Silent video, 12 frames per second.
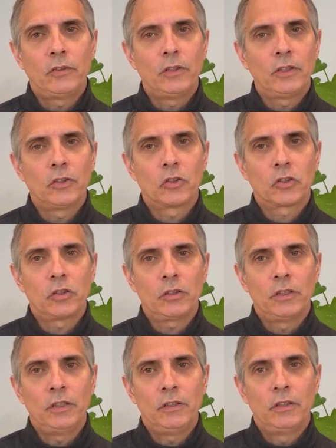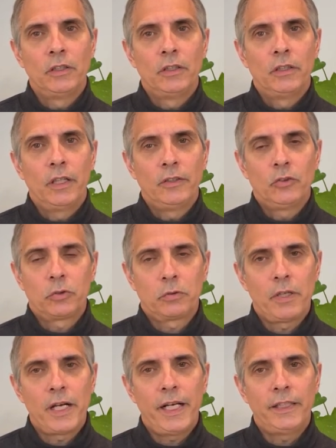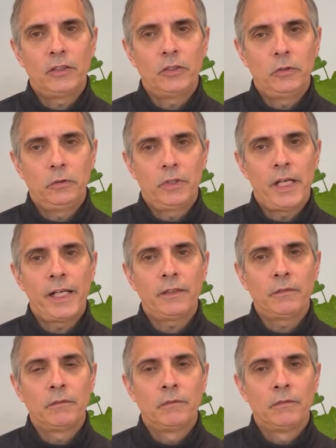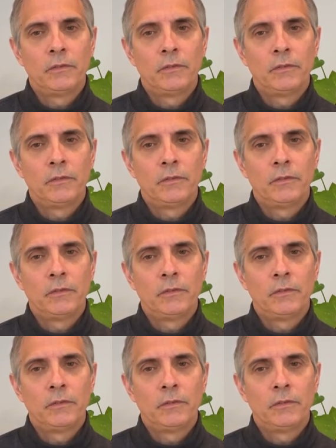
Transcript: you could certainly try to do that.